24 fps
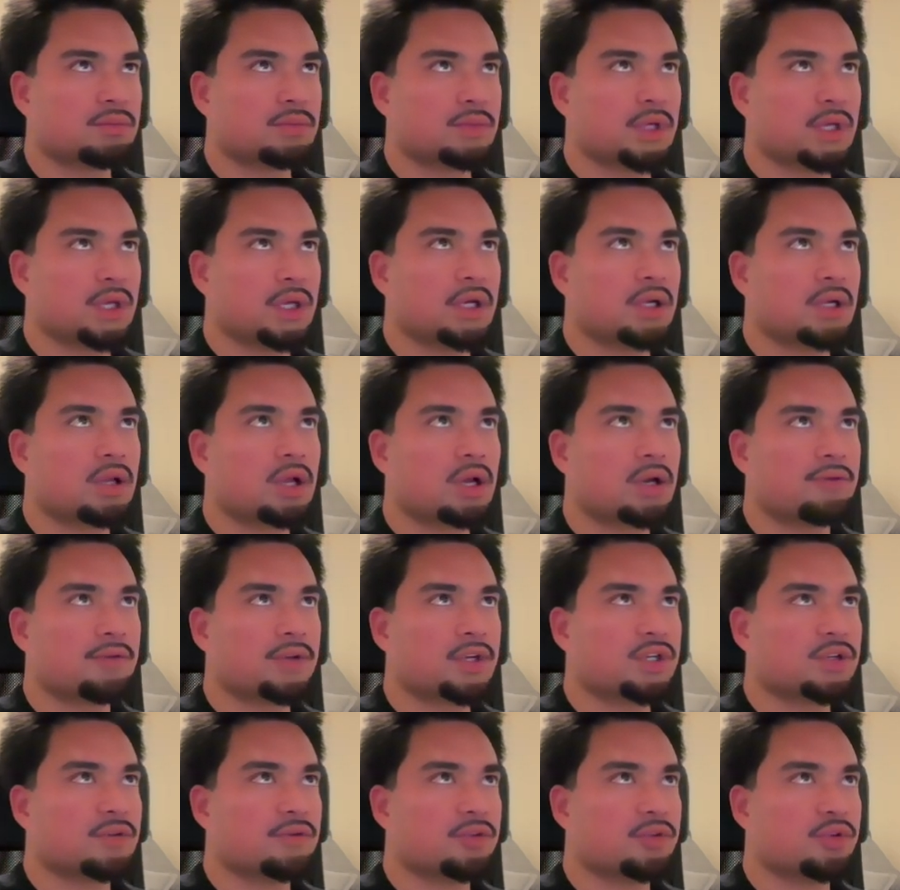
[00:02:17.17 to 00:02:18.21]
in a lot of
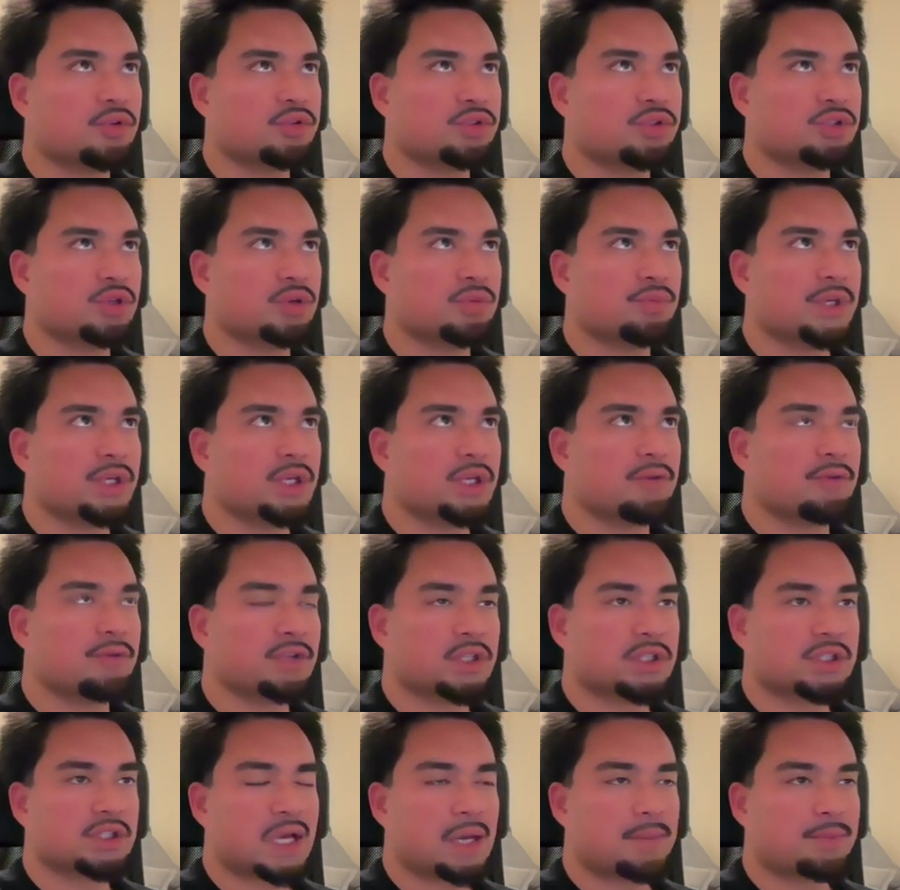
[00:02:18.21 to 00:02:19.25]
interviews, you'll be giving
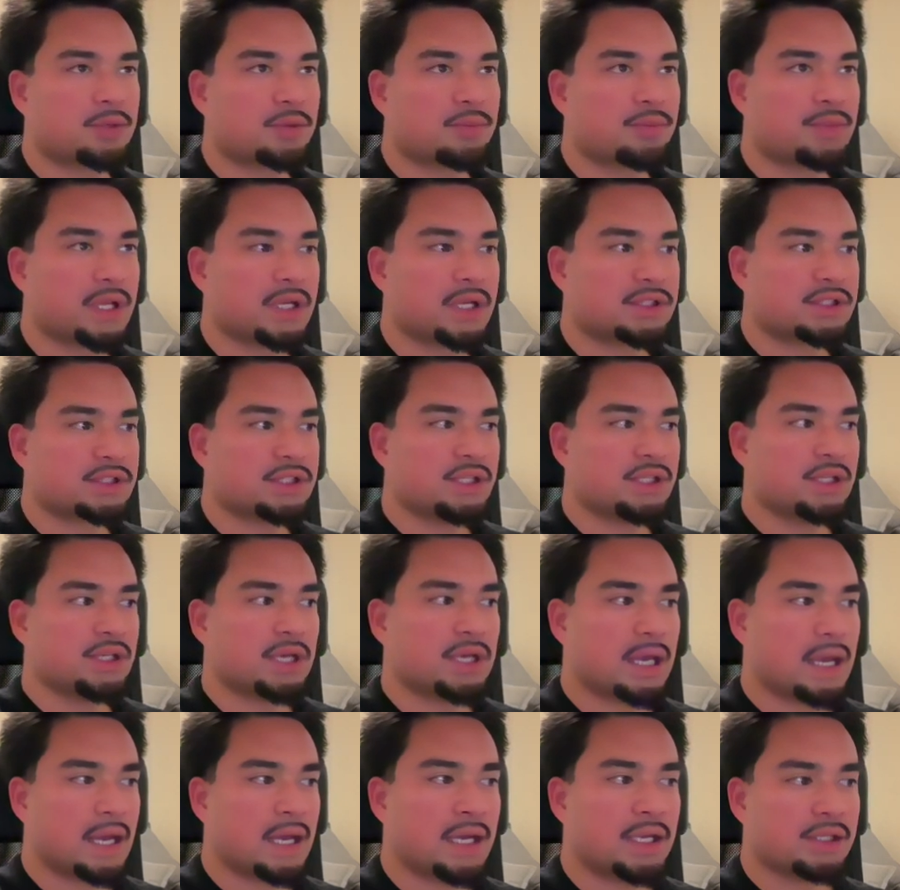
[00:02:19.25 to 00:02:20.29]
the time
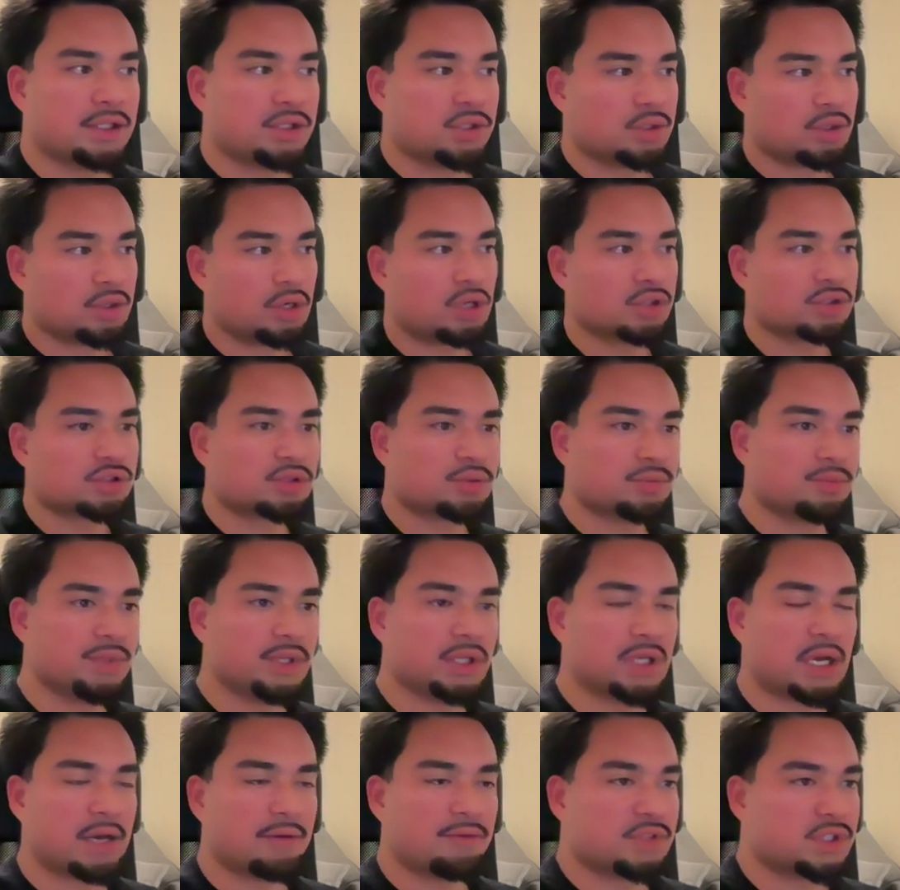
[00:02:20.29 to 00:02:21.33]
complexity and you'll also
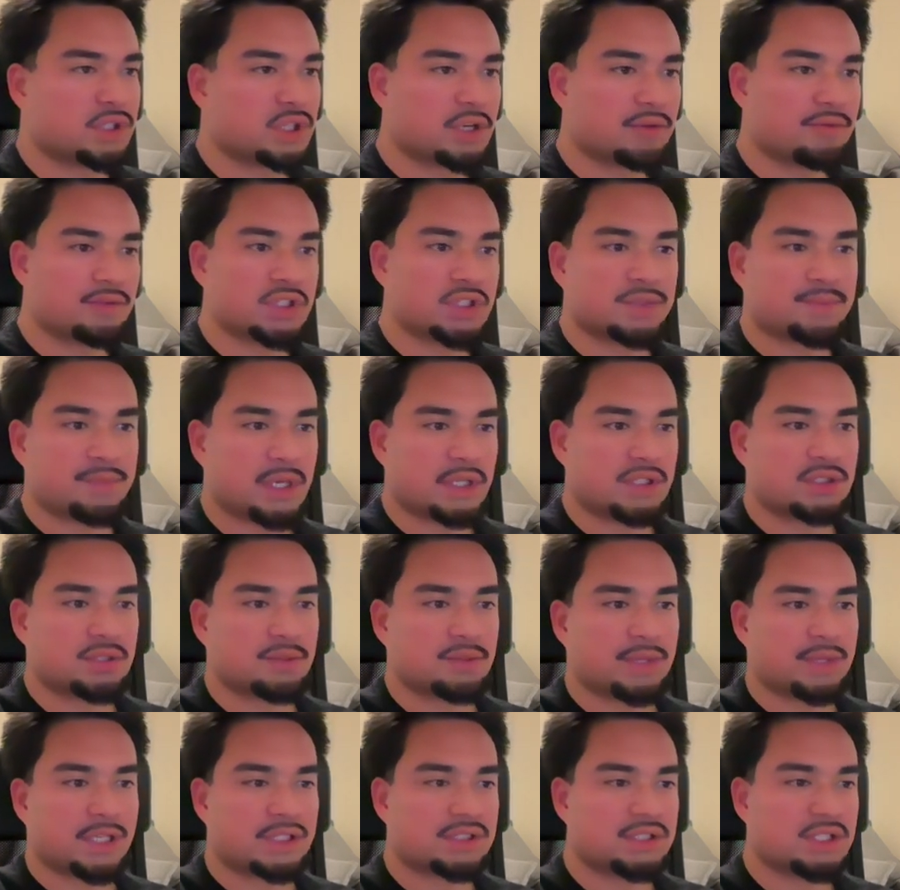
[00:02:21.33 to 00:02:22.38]
be having to give the space
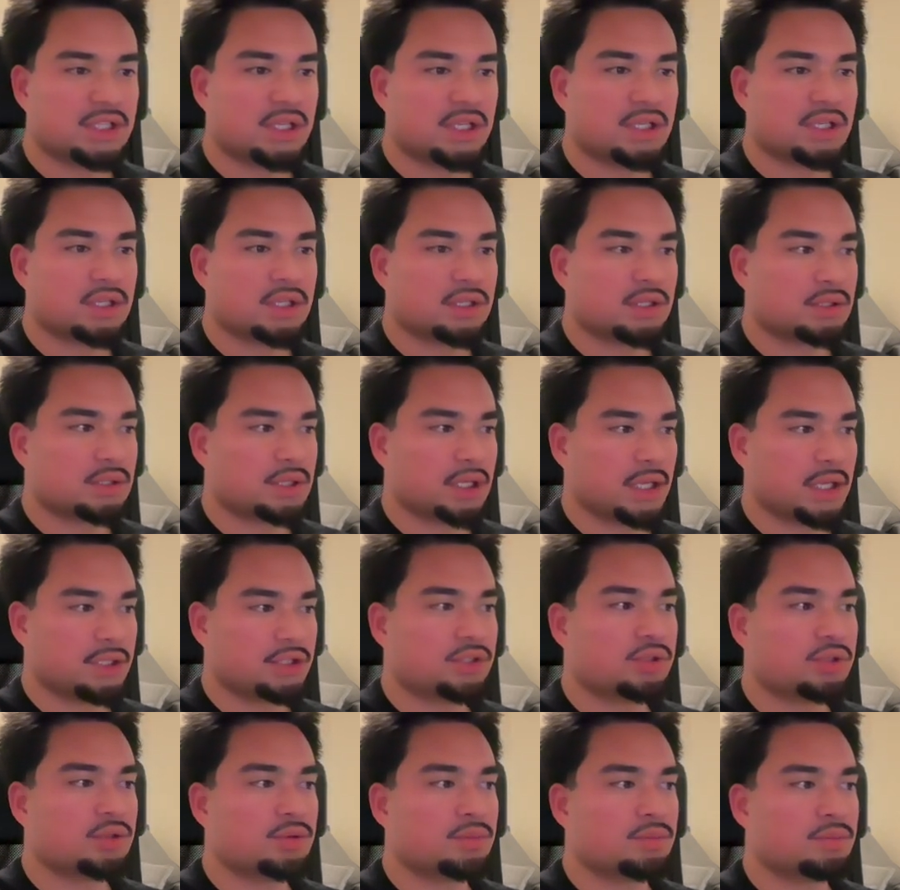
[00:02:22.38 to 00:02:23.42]
complexity and and
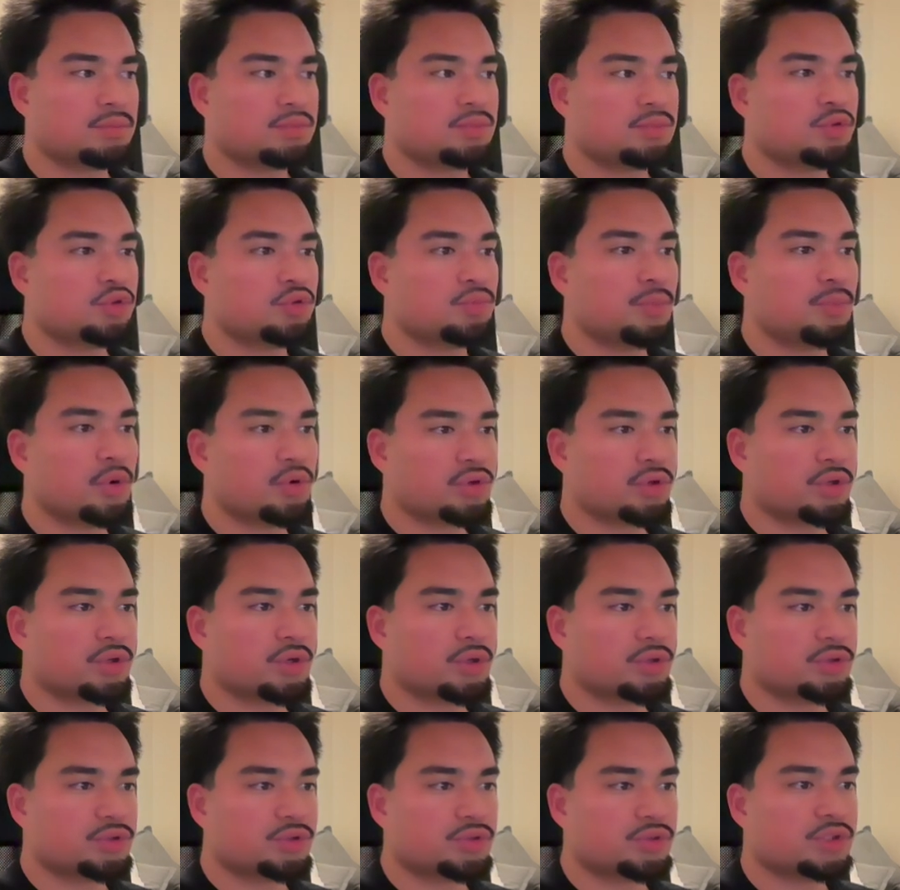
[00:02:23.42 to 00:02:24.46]
you'll do both of
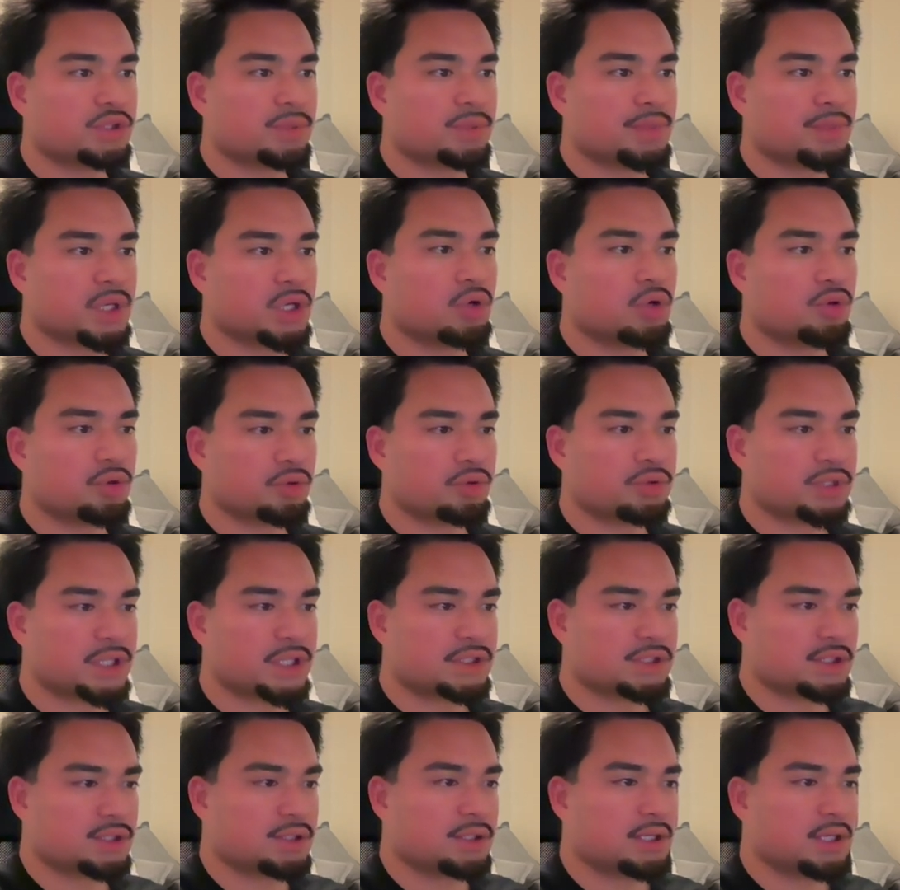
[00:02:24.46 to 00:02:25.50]
those using big O
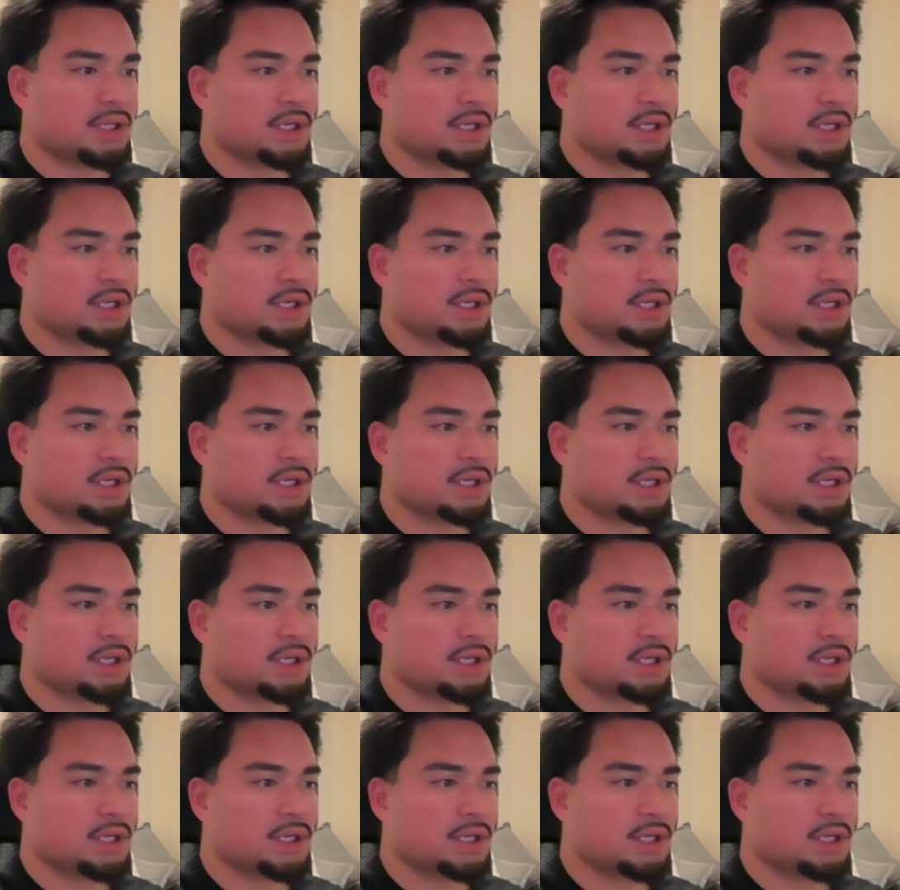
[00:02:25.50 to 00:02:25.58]
notation.